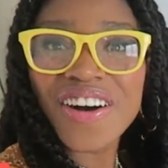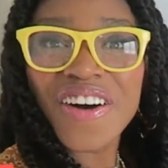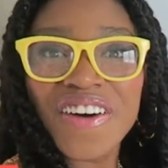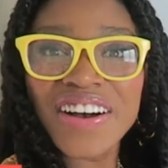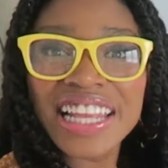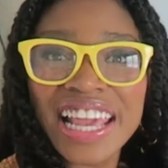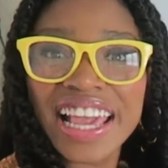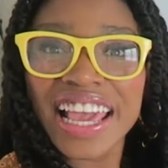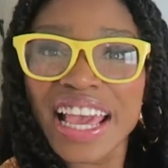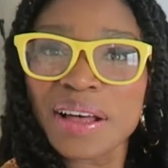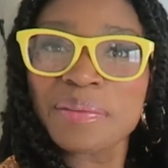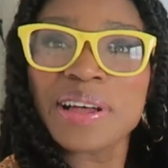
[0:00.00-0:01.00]
on
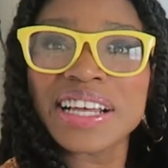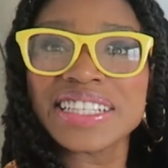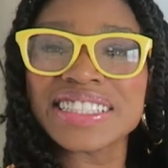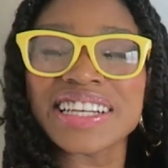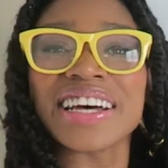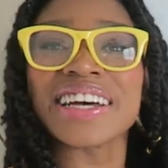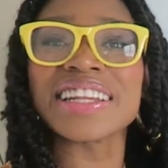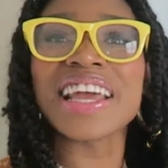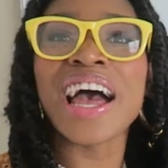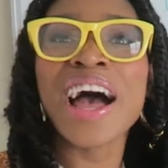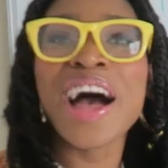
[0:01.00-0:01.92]
Amazon.